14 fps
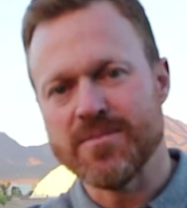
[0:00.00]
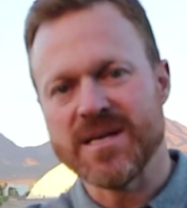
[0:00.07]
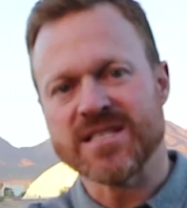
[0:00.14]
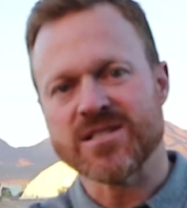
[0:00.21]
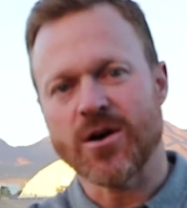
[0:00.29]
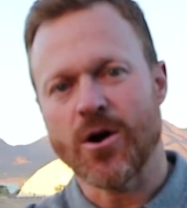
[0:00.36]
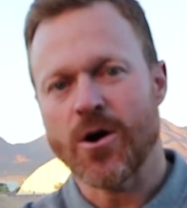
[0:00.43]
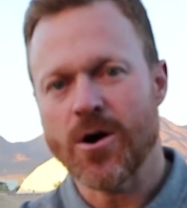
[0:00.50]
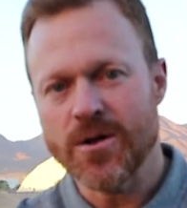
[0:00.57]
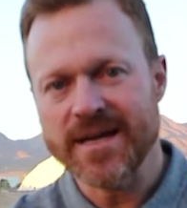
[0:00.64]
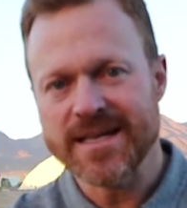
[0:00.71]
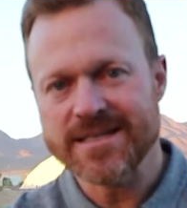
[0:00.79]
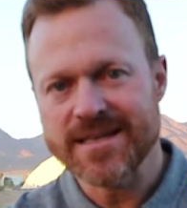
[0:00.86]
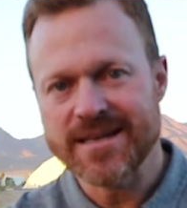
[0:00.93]
piece all
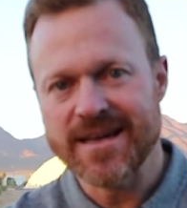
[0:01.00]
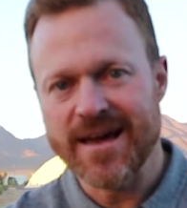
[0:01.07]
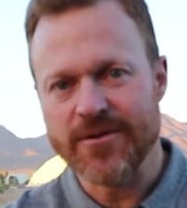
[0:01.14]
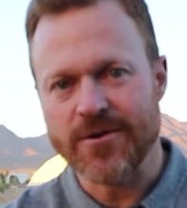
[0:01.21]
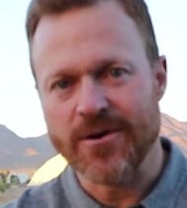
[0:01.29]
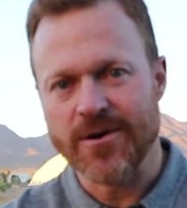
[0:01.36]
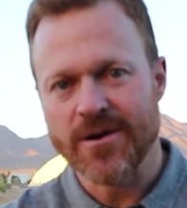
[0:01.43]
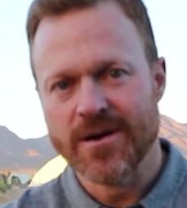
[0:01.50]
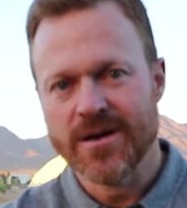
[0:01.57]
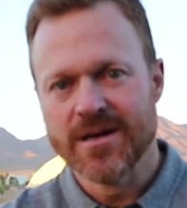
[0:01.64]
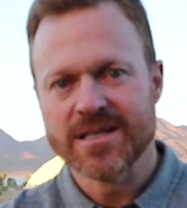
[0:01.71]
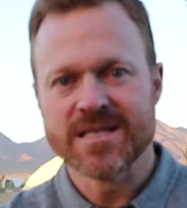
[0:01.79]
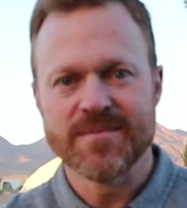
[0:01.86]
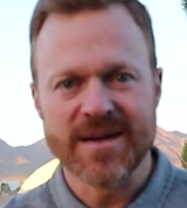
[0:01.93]
that together
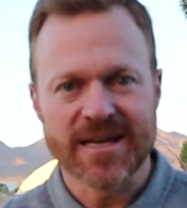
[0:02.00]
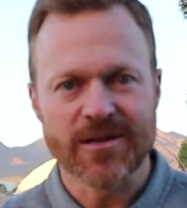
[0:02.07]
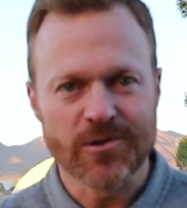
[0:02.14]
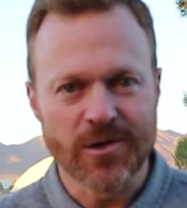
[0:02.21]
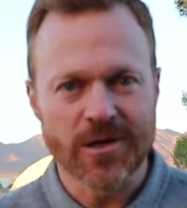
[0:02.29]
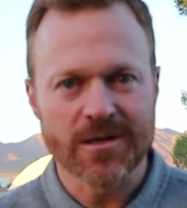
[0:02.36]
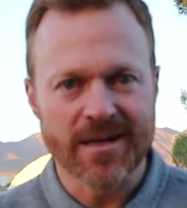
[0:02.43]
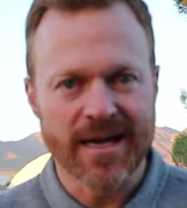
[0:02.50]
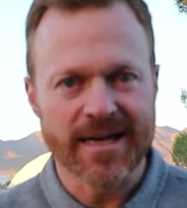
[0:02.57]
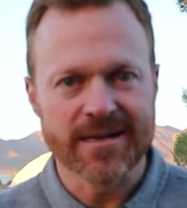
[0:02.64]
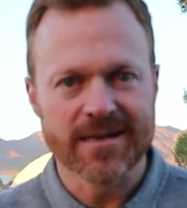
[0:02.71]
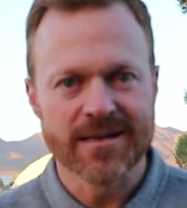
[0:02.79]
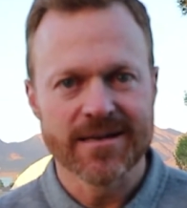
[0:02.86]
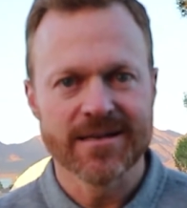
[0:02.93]
to make it look like
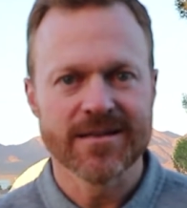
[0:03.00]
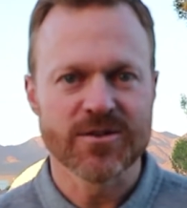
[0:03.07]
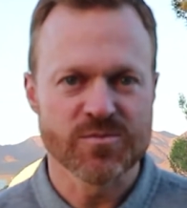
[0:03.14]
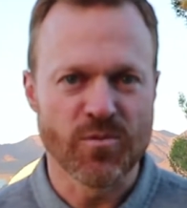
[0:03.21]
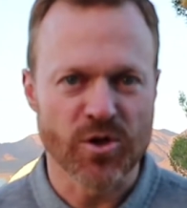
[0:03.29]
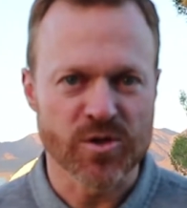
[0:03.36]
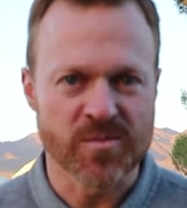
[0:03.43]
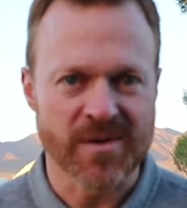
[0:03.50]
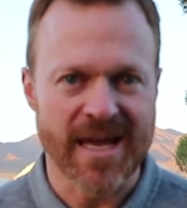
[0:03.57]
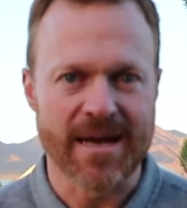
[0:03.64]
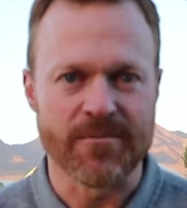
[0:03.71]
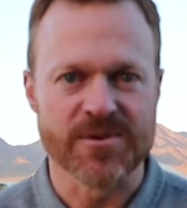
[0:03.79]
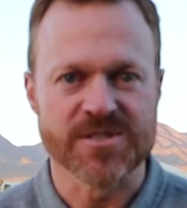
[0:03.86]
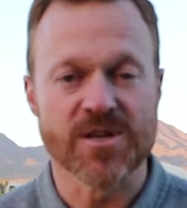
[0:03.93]
there's multiple
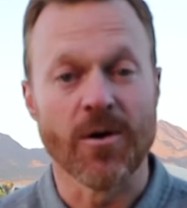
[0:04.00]
cameras.